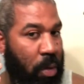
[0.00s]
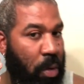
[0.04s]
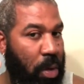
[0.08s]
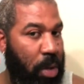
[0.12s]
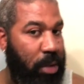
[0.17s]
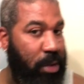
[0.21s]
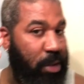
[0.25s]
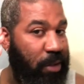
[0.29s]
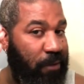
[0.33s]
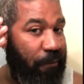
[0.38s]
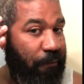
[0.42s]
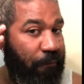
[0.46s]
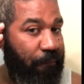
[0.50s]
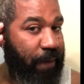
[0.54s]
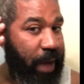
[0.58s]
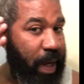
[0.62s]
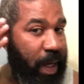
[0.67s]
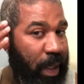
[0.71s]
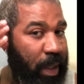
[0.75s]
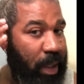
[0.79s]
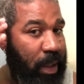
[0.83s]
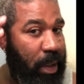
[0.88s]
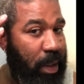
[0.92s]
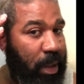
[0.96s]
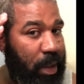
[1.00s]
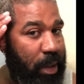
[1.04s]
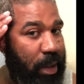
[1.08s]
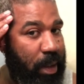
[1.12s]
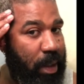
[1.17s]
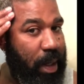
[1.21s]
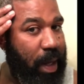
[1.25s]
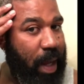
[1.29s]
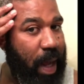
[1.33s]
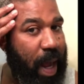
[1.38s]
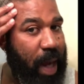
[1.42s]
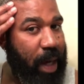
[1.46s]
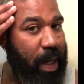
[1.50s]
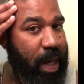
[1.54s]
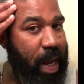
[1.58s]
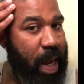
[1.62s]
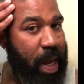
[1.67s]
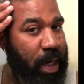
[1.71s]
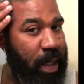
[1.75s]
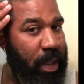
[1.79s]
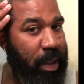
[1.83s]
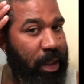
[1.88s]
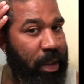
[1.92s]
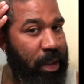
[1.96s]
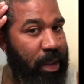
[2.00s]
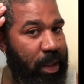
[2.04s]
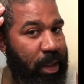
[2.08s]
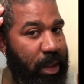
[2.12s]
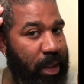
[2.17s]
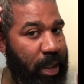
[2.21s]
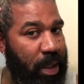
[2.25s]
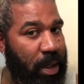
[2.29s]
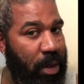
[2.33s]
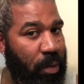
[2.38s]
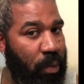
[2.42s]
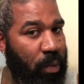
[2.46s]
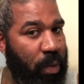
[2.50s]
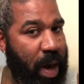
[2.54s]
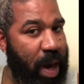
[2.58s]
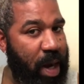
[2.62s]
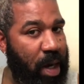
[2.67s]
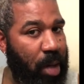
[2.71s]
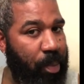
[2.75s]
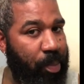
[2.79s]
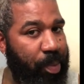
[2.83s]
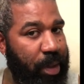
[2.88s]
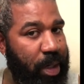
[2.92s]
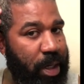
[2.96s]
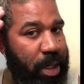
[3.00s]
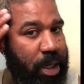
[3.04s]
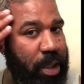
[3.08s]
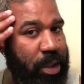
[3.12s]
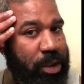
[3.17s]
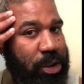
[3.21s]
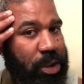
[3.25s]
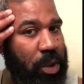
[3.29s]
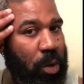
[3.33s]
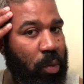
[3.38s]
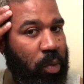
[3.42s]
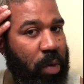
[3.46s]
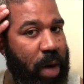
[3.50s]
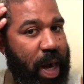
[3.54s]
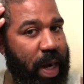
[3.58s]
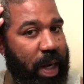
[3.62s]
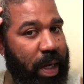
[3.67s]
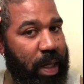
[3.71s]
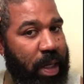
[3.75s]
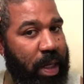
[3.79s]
order to fade it, I kind of need to get right up in here. So right